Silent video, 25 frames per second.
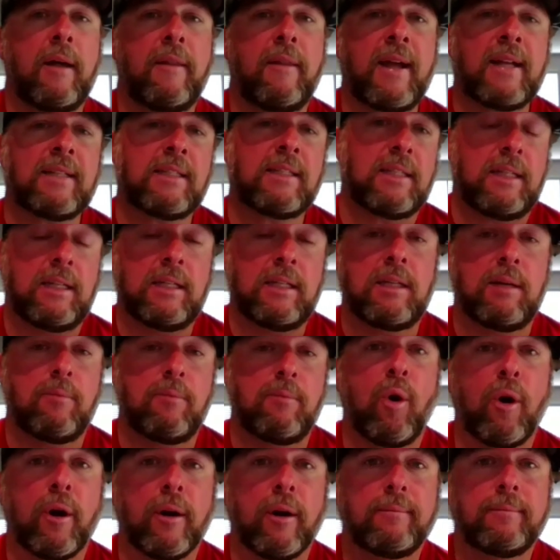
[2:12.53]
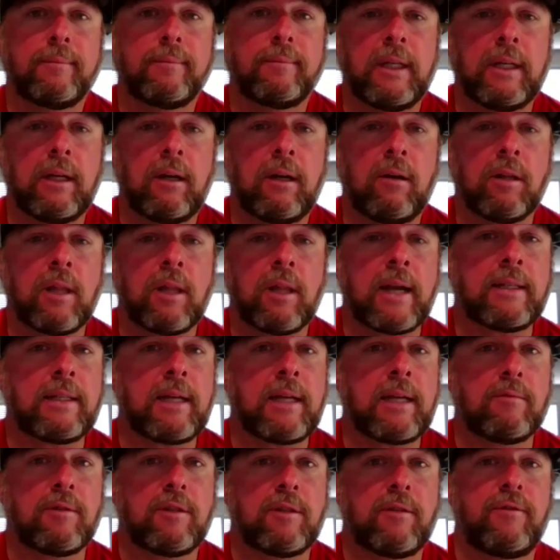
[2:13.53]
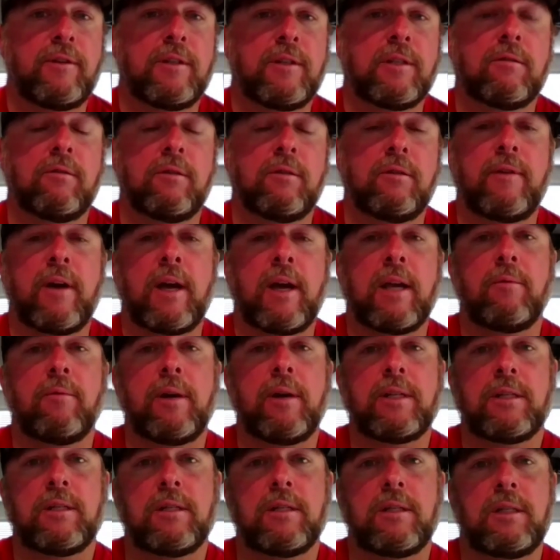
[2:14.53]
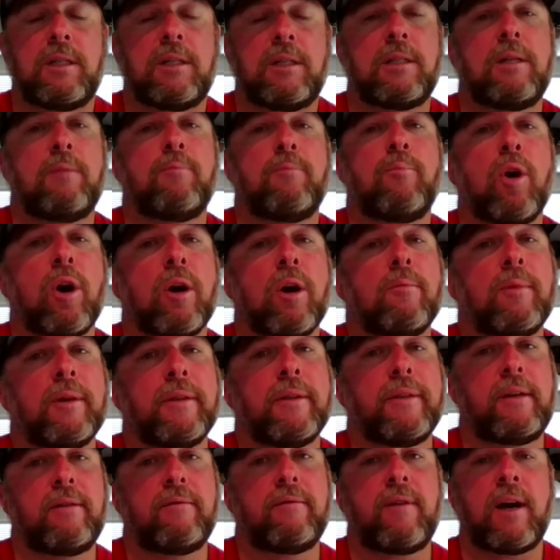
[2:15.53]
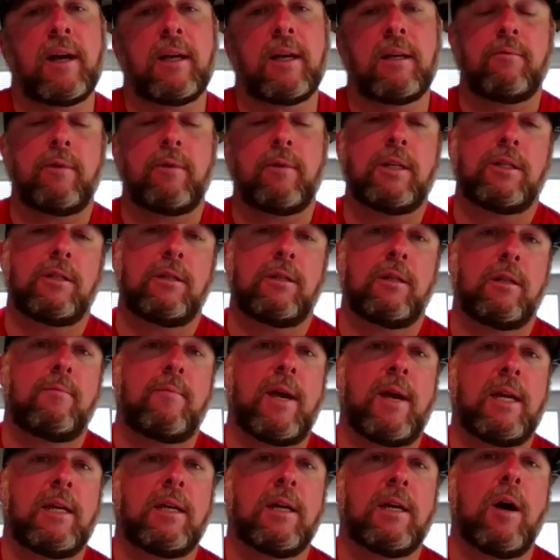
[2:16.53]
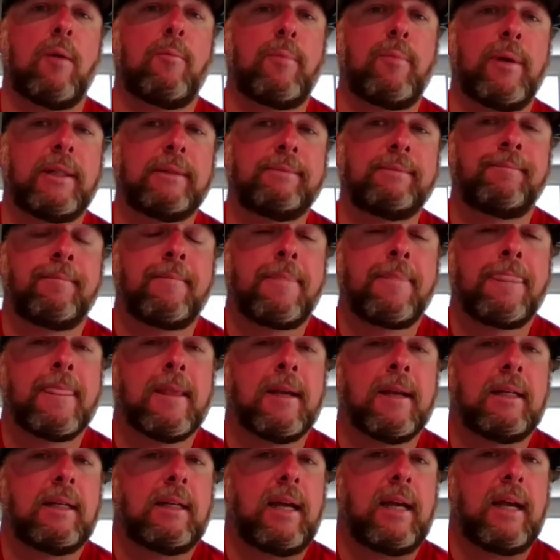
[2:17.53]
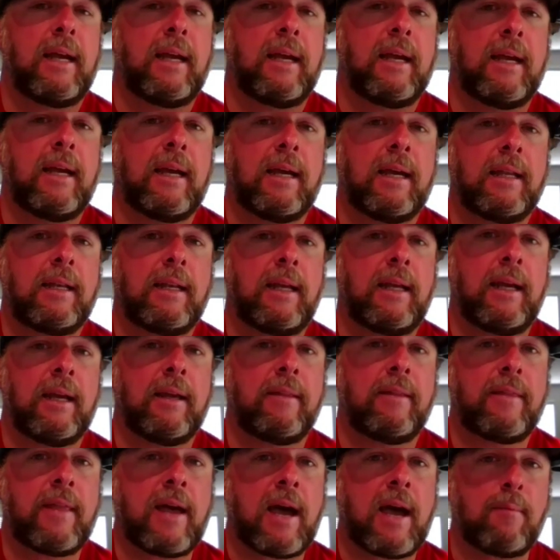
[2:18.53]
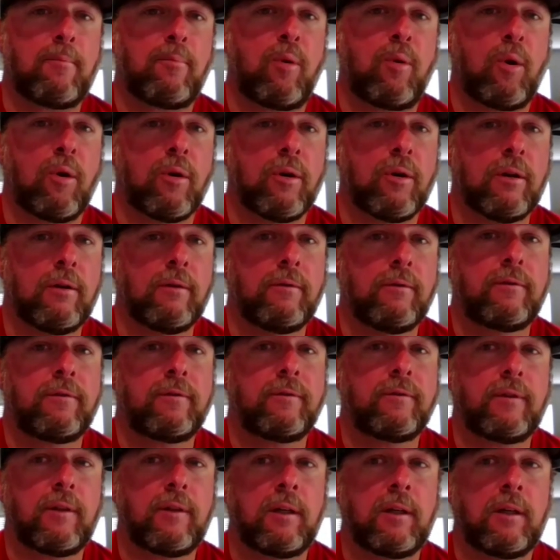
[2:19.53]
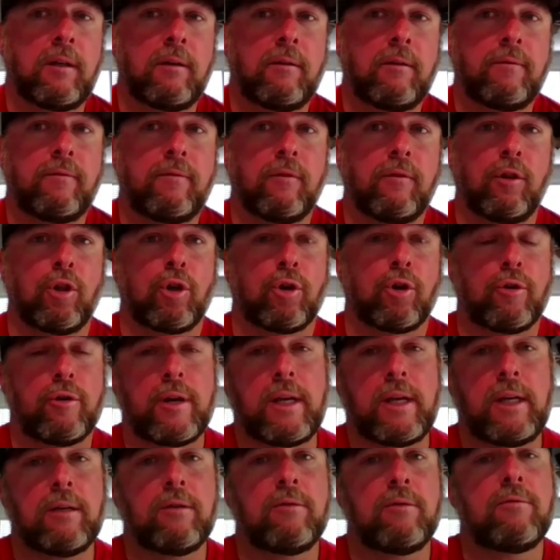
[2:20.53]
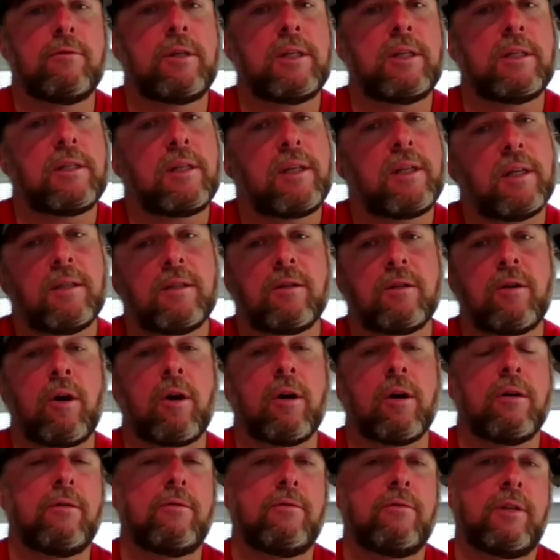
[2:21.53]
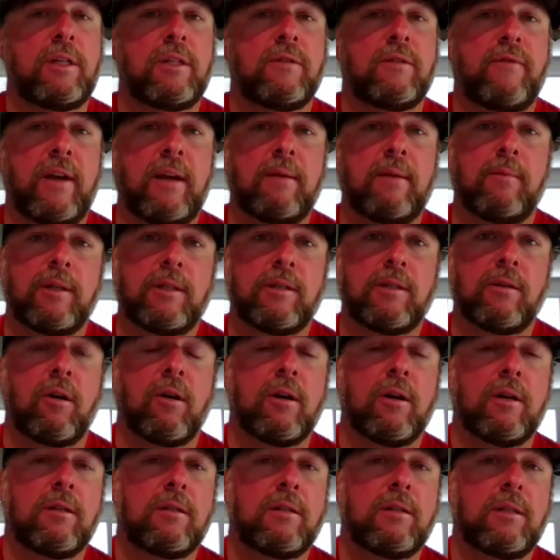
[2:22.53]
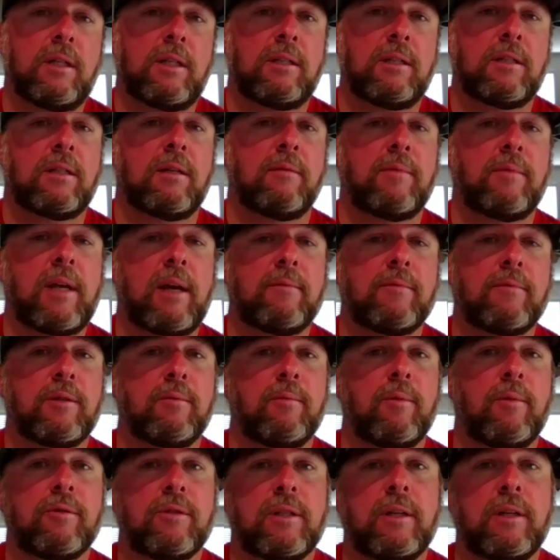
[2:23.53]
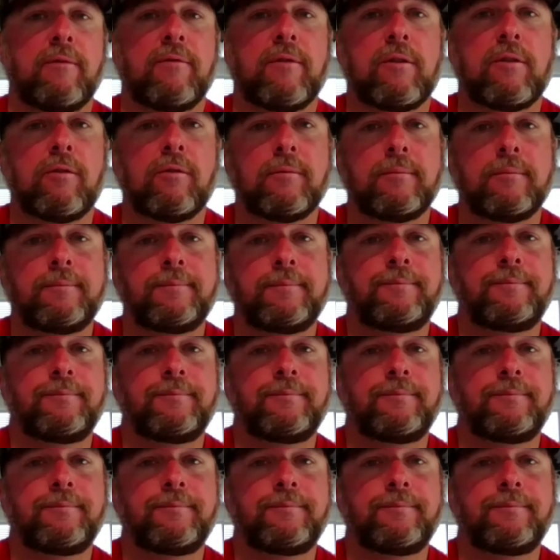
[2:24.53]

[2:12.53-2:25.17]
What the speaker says: That's the easy part. You know, a lot of times the physical evaluation is the easy part, but the evaluation of the makeup and that part of learning who these kids are and who these families are is sometimes the most difficult.